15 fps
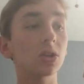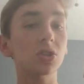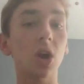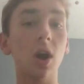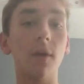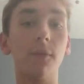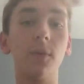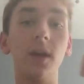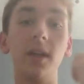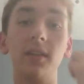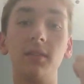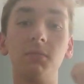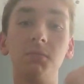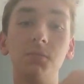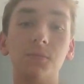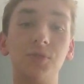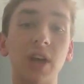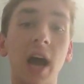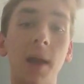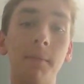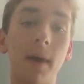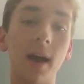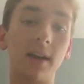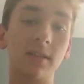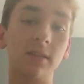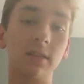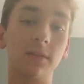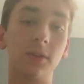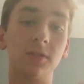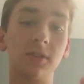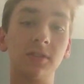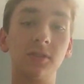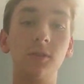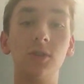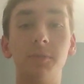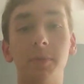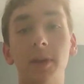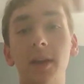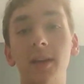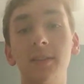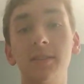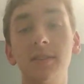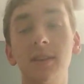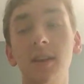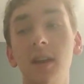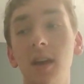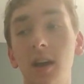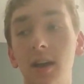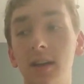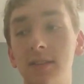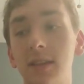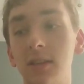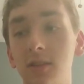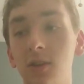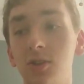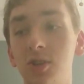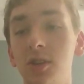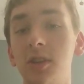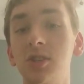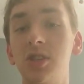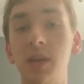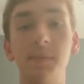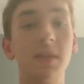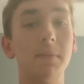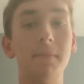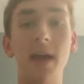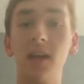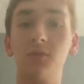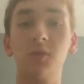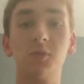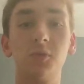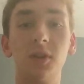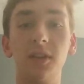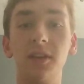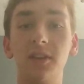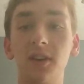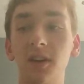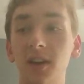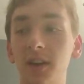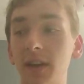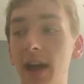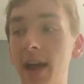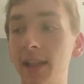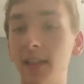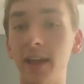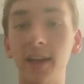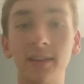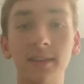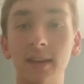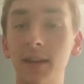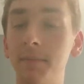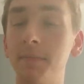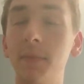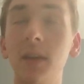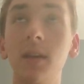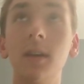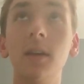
off with Jon Moxley versus New Japan's Satoshi Kojima. The match was really good. I liked it.